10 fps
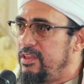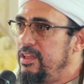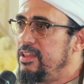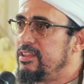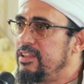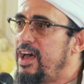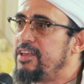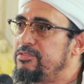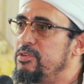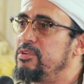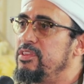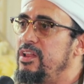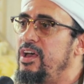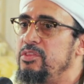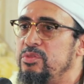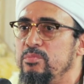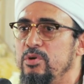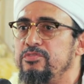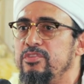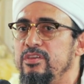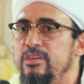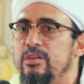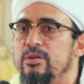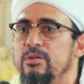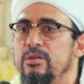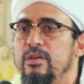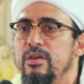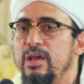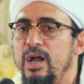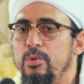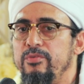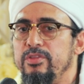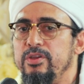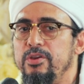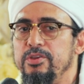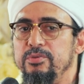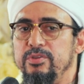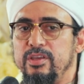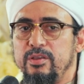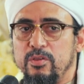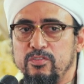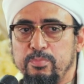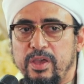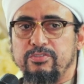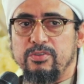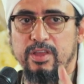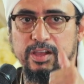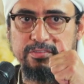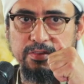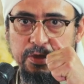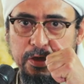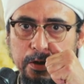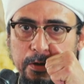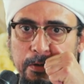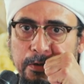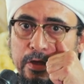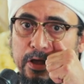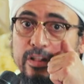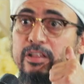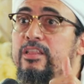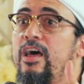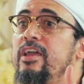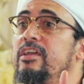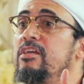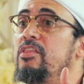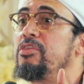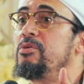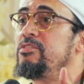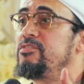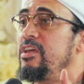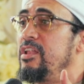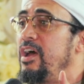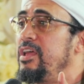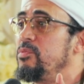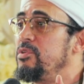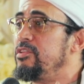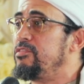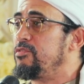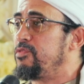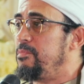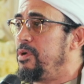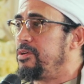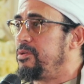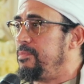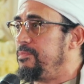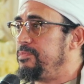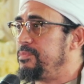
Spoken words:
the last third of the night through most of the year. However, there are unique, special nights in the year, like Thursday night, when this is from Maghrib.